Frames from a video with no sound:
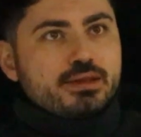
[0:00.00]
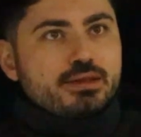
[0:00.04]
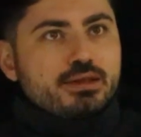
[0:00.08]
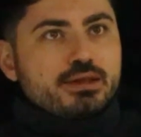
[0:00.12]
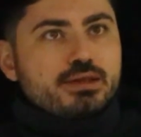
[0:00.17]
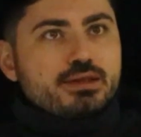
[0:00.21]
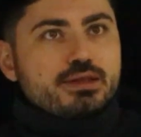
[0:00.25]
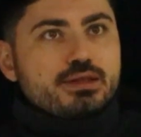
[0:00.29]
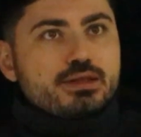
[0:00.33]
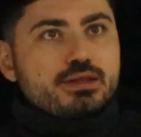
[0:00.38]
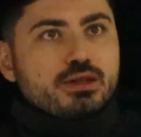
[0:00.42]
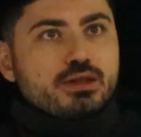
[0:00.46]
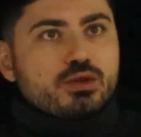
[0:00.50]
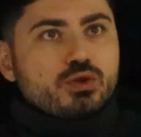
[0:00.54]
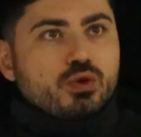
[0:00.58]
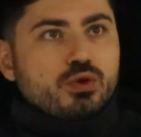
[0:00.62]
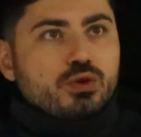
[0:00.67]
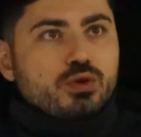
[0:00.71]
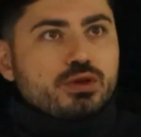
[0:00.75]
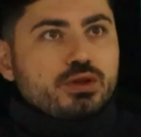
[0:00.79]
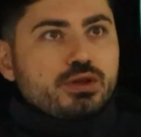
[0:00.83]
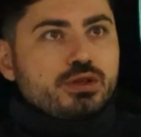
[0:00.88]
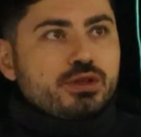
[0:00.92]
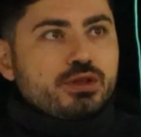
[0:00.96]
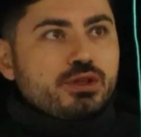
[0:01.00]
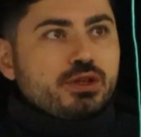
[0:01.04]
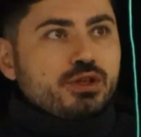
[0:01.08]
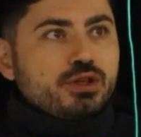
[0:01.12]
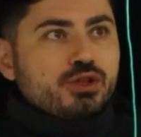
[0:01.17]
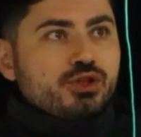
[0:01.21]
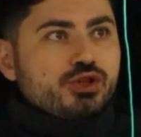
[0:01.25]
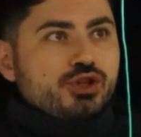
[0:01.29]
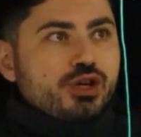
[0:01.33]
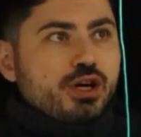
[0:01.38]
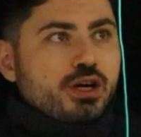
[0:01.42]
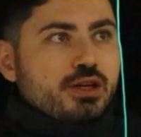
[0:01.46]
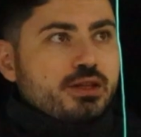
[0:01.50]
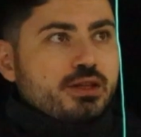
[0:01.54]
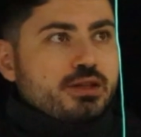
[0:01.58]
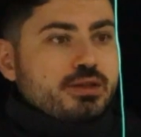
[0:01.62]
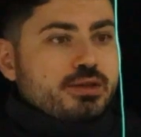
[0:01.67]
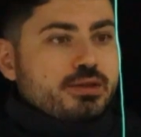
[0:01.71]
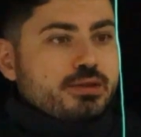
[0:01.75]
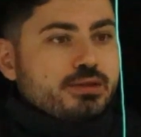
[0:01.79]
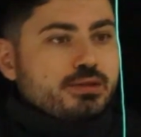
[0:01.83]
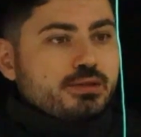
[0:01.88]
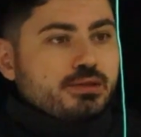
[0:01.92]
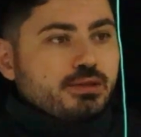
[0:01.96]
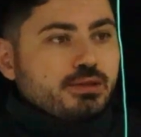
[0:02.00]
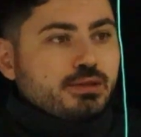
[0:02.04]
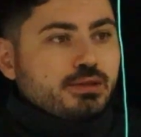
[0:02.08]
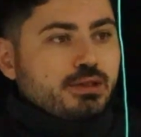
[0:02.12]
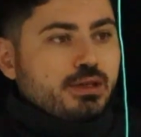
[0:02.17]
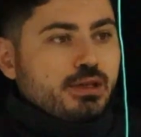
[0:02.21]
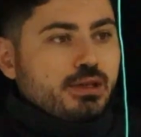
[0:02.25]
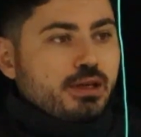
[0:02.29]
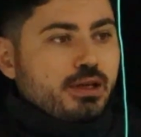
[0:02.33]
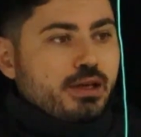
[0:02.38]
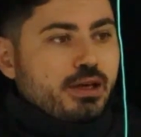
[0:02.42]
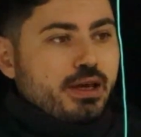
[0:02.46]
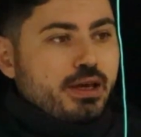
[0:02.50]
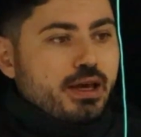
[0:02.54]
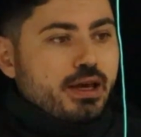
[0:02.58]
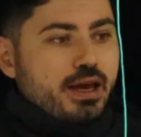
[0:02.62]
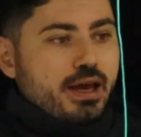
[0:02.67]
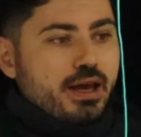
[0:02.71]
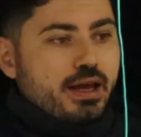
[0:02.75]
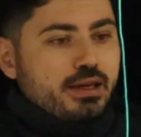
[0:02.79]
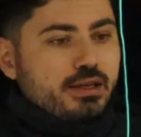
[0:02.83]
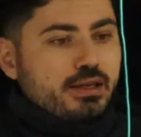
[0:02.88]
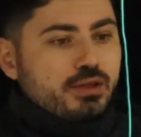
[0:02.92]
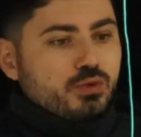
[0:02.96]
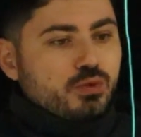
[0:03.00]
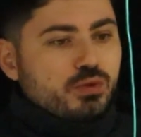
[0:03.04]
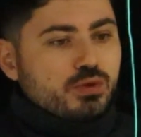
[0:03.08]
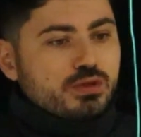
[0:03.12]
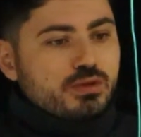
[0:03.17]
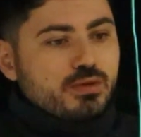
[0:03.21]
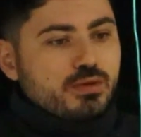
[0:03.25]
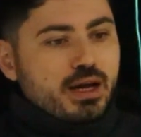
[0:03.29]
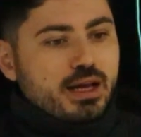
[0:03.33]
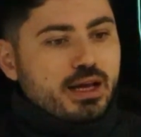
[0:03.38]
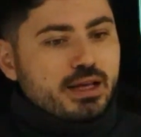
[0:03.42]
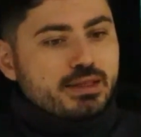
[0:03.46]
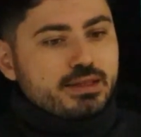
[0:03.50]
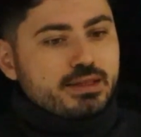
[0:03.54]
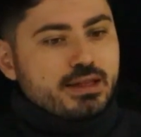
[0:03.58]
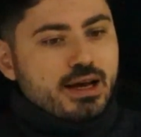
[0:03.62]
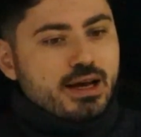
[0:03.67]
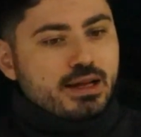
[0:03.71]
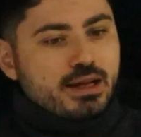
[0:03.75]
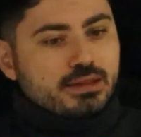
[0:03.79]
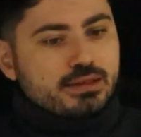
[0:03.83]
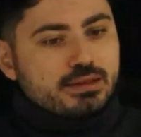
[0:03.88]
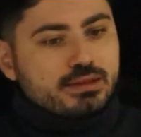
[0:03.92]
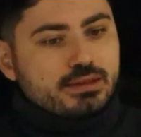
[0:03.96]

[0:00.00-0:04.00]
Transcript: This is the North Indian chart. And it looks like that.